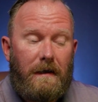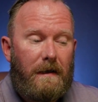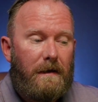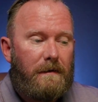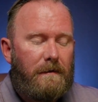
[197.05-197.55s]

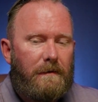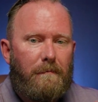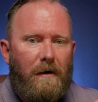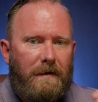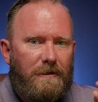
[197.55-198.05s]
And
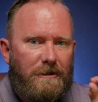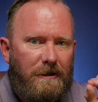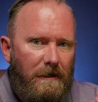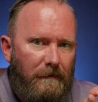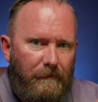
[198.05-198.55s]
the market
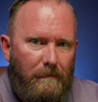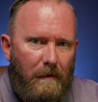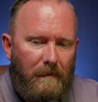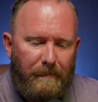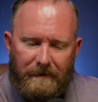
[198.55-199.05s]
shuddered for a moment,